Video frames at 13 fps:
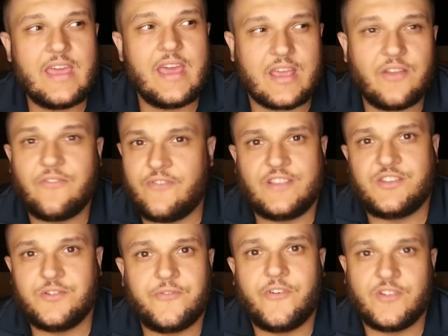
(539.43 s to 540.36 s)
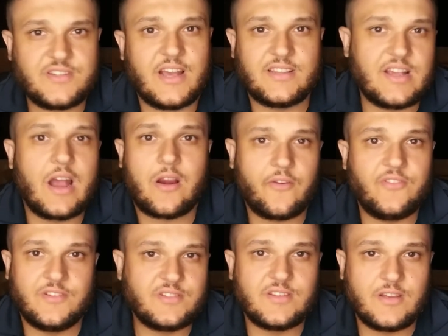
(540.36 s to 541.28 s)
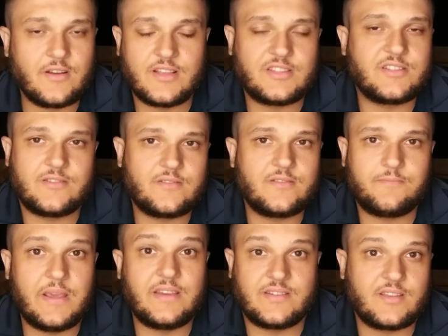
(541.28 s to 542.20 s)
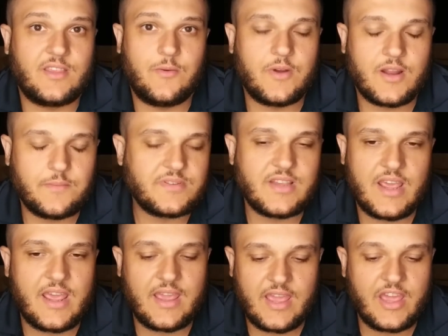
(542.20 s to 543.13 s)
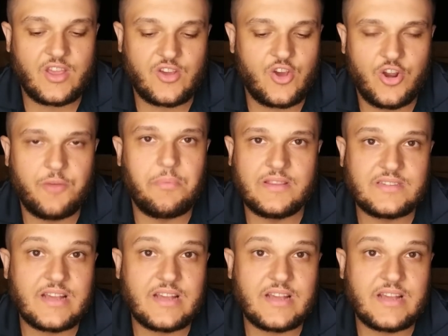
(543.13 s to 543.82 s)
it can fit two full size soccer fields in there. That's basically what I'm saying. It could have been